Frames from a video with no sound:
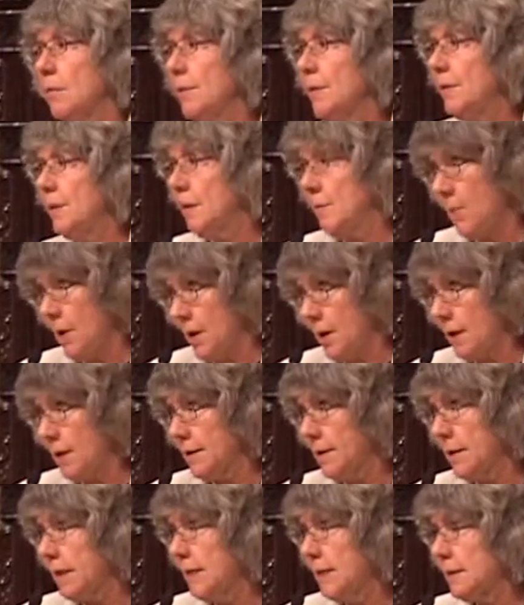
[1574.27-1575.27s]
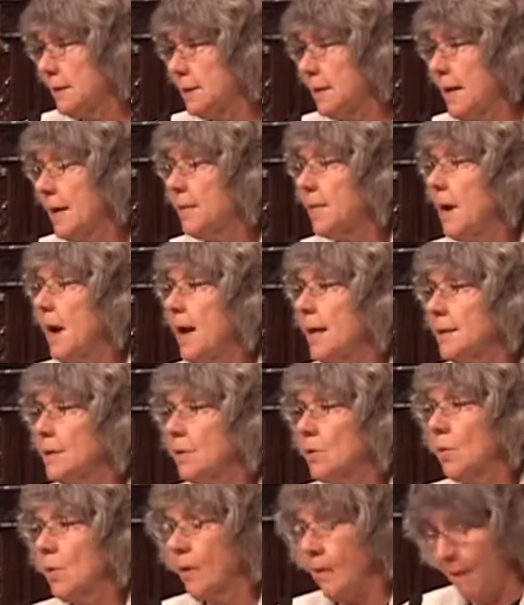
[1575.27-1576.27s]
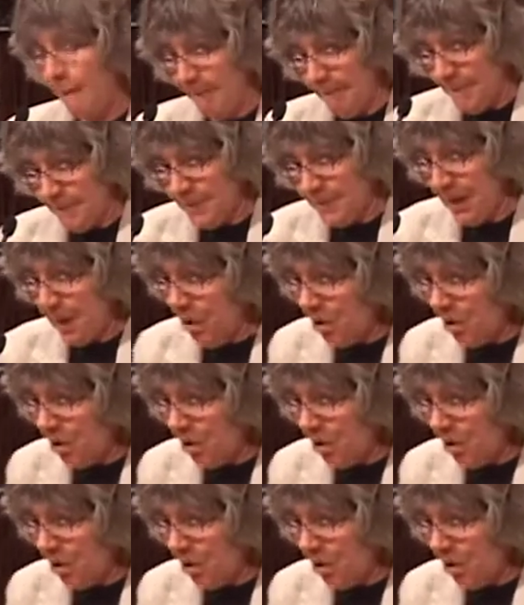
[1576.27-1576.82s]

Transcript: with the American kids at the high school. The